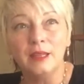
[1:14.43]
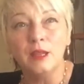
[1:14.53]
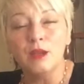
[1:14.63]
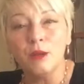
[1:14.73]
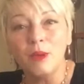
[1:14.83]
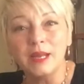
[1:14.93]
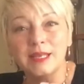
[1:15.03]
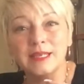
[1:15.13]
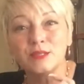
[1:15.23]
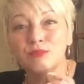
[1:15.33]
You know
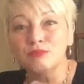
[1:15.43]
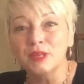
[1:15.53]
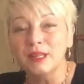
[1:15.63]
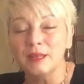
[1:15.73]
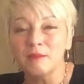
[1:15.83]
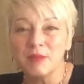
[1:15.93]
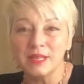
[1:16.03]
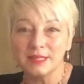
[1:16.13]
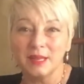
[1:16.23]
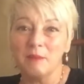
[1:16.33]
what is really
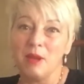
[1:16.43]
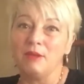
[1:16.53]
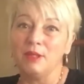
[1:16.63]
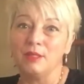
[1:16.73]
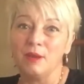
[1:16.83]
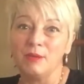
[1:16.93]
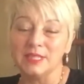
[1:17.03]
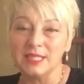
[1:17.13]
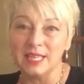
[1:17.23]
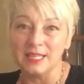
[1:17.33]
amazing about it, though,
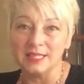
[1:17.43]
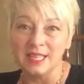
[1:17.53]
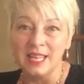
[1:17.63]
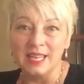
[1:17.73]
is this,